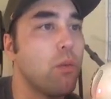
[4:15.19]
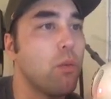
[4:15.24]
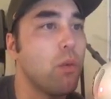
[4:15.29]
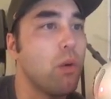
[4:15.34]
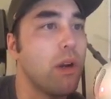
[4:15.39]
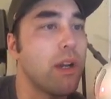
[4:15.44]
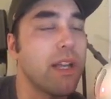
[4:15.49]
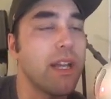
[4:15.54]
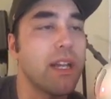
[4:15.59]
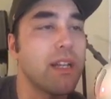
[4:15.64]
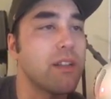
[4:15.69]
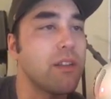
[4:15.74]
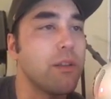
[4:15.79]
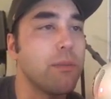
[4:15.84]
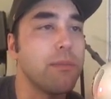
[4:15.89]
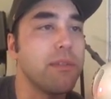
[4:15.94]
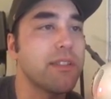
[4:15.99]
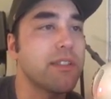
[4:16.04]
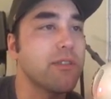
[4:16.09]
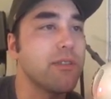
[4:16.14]
Again, the
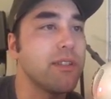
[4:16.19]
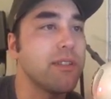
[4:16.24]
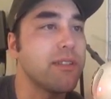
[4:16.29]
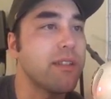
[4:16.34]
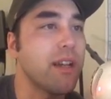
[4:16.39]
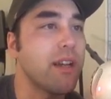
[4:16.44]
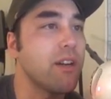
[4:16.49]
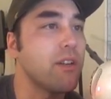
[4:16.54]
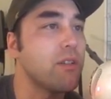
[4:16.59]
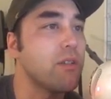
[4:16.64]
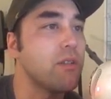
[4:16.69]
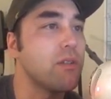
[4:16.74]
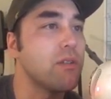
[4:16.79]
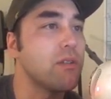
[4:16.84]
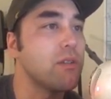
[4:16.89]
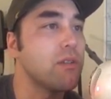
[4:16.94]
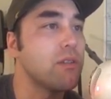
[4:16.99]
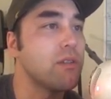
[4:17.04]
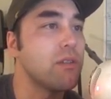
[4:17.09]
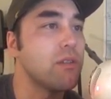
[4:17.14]
mystery is out
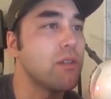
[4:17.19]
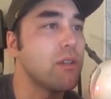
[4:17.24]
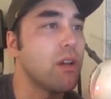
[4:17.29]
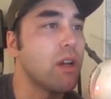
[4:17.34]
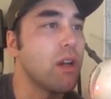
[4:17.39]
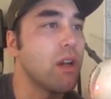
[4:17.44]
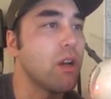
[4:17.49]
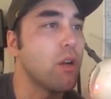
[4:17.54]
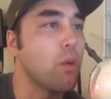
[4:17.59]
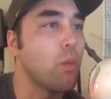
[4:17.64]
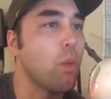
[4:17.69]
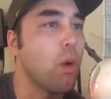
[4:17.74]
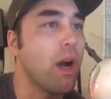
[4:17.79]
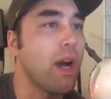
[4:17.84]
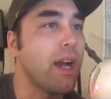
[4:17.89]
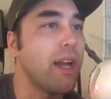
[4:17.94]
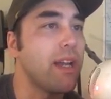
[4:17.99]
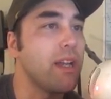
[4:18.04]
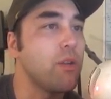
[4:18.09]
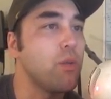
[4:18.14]
uh,
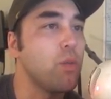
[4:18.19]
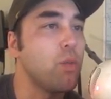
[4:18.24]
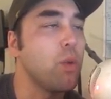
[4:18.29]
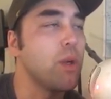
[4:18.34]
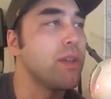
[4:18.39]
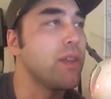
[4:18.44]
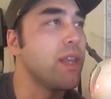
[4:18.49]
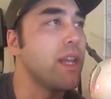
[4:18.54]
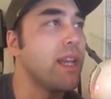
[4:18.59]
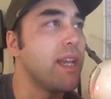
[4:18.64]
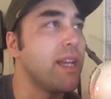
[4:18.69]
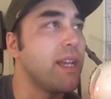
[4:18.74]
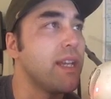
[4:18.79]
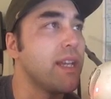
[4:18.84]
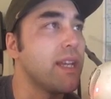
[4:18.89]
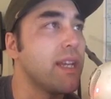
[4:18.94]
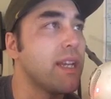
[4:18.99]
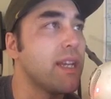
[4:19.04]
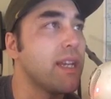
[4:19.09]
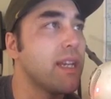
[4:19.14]
why would
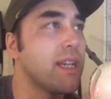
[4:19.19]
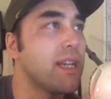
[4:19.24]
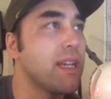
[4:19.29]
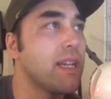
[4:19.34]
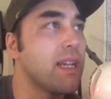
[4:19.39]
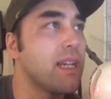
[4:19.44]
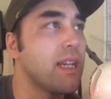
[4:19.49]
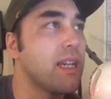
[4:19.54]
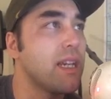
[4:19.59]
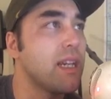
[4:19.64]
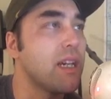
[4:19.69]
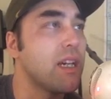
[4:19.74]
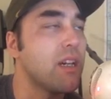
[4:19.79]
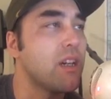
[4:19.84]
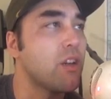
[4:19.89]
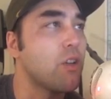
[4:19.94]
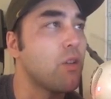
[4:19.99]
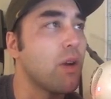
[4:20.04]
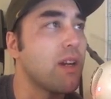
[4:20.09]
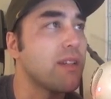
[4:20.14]
they uh,
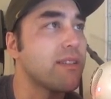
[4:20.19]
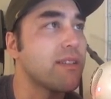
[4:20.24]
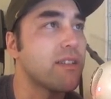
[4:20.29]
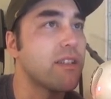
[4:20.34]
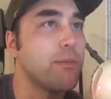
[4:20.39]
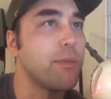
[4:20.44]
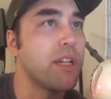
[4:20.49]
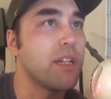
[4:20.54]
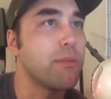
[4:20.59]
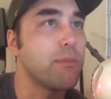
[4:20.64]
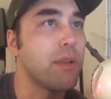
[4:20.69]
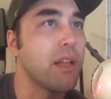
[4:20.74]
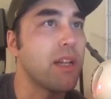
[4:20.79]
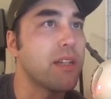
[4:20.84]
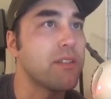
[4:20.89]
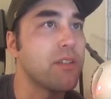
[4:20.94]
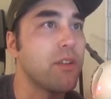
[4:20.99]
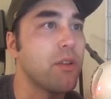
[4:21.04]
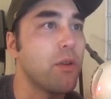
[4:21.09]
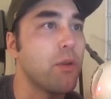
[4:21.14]
cross the Tibetan
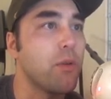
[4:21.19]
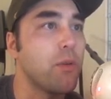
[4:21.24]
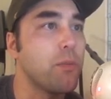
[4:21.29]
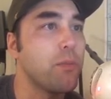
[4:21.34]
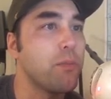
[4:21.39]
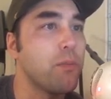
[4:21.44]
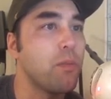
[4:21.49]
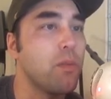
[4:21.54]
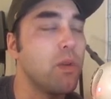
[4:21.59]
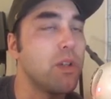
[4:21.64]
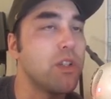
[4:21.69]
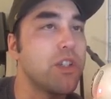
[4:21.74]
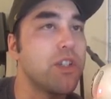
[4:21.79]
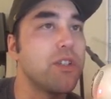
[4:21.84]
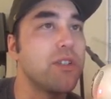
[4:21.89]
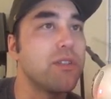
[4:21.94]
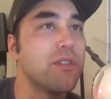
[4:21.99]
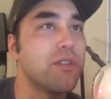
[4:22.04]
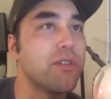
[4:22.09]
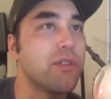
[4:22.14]
Plateau, which
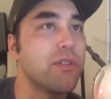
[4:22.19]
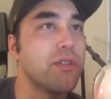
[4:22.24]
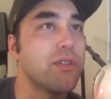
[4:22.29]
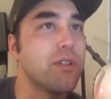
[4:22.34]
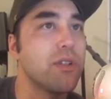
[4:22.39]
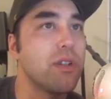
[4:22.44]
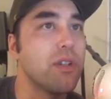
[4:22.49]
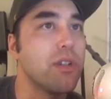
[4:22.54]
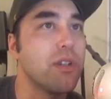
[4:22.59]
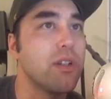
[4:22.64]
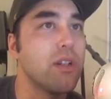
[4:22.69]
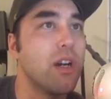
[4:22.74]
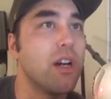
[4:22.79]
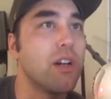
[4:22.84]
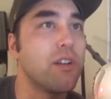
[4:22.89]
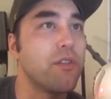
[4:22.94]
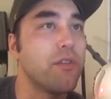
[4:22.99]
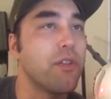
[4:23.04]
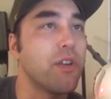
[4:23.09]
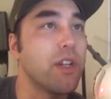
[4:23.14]
is
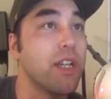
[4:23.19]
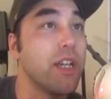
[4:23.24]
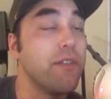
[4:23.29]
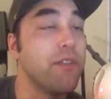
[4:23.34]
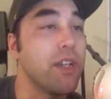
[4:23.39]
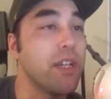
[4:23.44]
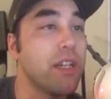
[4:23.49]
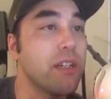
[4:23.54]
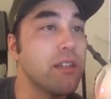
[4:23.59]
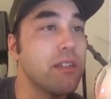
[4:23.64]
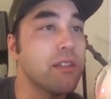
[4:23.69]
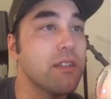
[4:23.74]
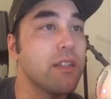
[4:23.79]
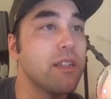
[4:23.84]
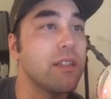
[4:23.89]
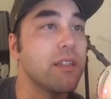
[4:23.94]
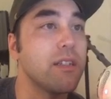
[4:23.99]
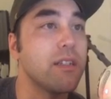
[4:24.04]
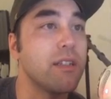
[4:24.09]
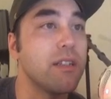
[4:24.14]
unforgiving
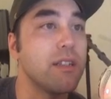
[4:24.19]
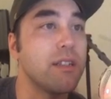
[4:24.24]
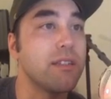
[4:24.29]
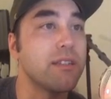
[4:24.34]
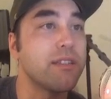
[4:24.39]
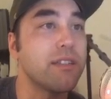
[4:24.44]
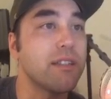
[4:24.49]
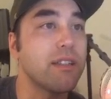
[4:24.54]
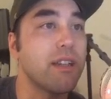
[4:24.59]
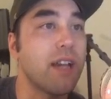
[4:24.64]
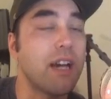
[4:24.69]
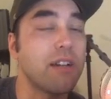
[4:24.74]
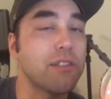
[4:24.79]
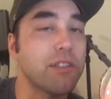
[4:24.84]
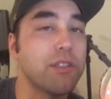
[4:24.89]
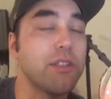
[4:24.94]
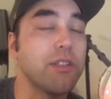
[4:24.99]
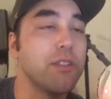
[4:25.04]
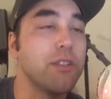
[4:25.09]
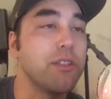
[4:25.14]
in in its
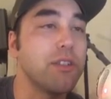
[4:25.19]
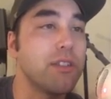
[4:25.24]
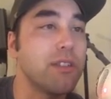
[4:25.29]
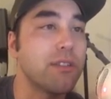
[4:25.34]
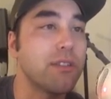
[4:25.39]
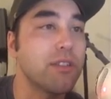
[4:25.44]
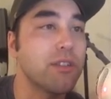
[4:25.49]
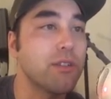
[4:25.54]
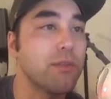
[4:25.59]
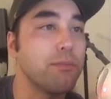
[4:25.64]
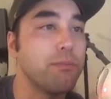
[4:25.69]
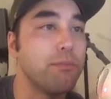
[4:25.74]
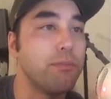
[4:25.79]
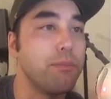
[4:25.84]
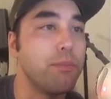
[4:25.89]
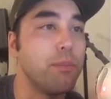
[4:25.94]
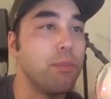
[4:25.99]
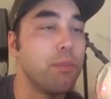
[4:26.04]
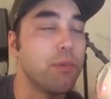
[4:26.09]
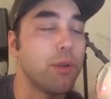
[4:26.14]
altitude and its
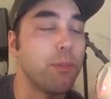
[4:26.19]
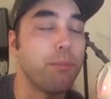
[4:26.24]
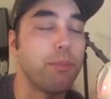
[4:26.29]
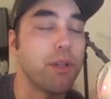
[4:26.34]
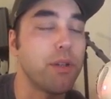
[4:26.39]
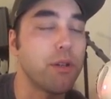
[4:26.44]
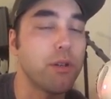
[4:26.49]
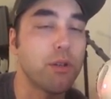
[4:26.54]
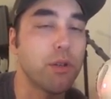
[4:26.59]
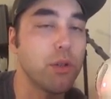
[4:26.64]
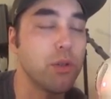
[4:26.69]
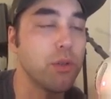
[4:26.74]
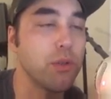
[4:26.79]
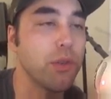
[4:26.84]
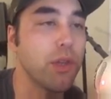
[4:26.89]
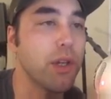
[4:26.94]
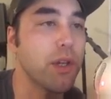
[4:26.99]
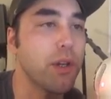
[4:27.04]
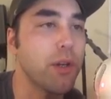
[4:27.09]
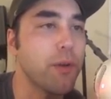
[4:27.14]
the bitter cold
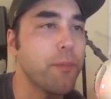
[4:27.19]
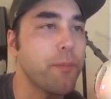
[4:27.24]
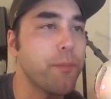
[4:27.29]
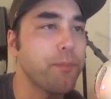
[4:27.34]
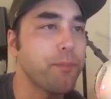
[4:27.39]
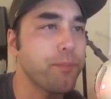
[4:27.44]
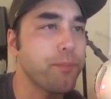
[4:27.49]
there.